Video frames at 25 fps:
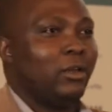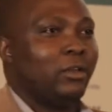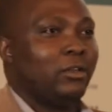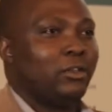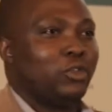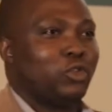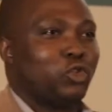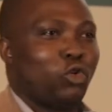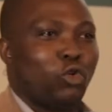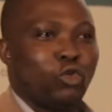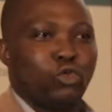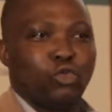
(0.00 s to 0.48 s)

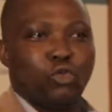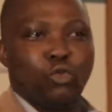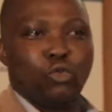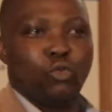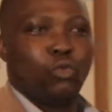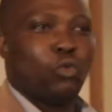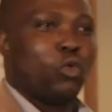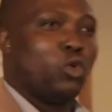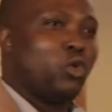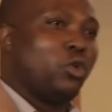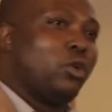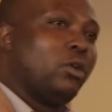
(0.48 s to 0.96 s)
So you
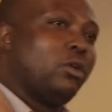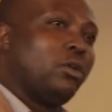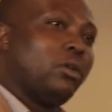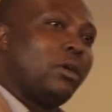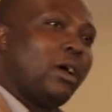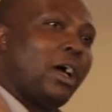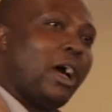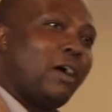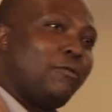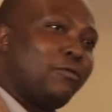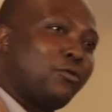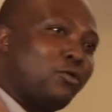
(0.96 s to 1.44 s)
would
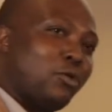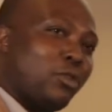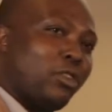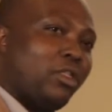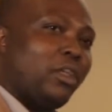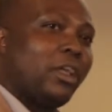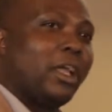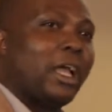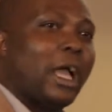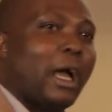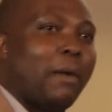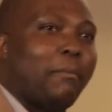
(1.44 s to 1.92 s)
have to
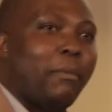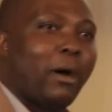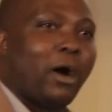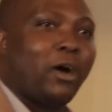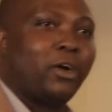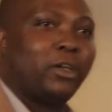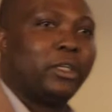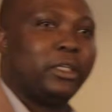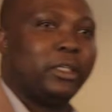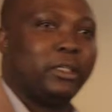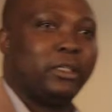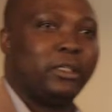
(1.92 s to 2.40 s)
think
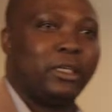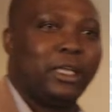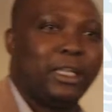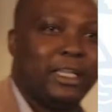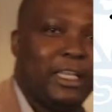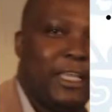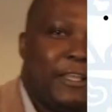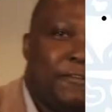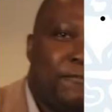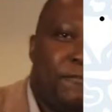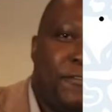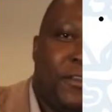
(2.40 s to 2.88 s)
about it.
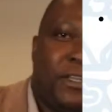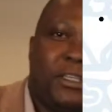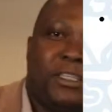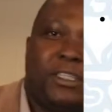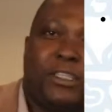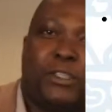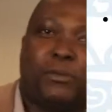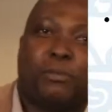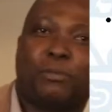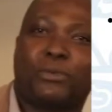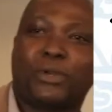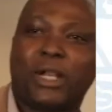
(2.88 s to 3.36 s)
And if it
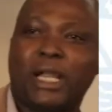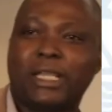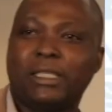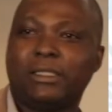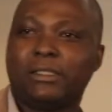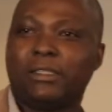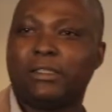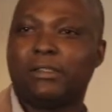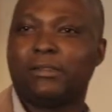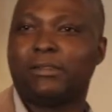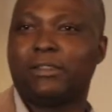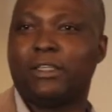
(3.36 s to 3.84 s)
is
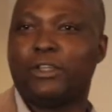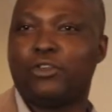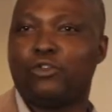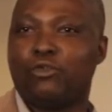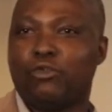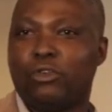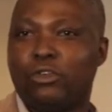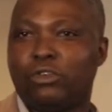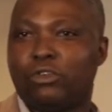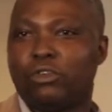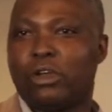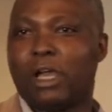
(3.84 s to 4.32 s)
prices, then you
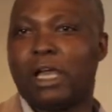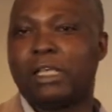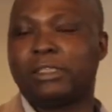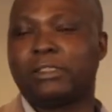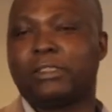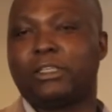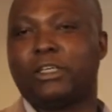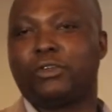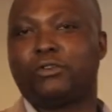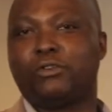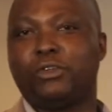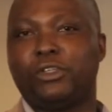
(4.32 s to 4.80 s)
want to
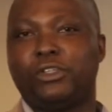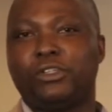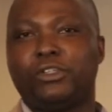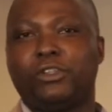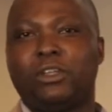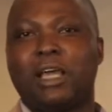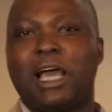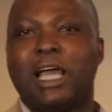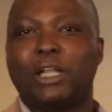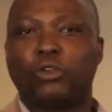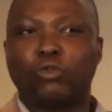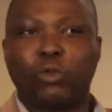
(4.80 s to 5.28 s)
ask a
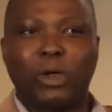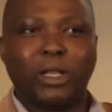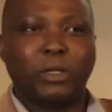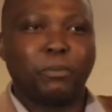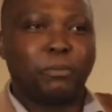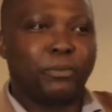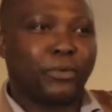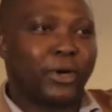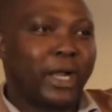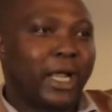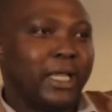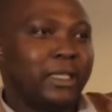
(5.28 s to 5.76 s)
question, at
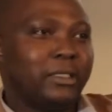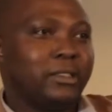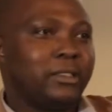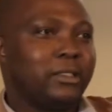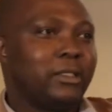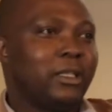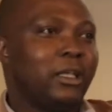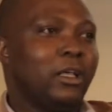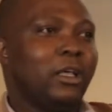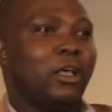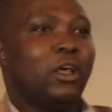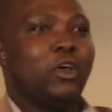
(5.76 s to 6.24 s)
what
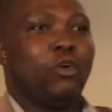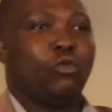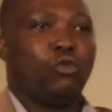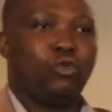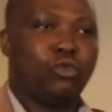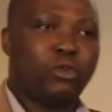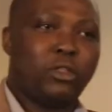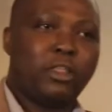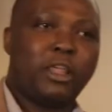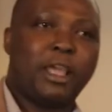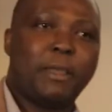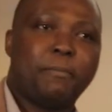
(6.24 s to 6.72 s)
price
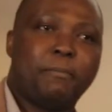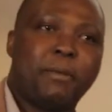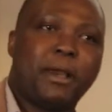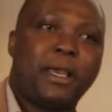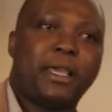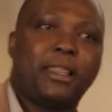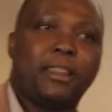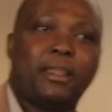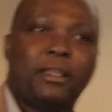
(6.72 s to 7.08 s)
would they buy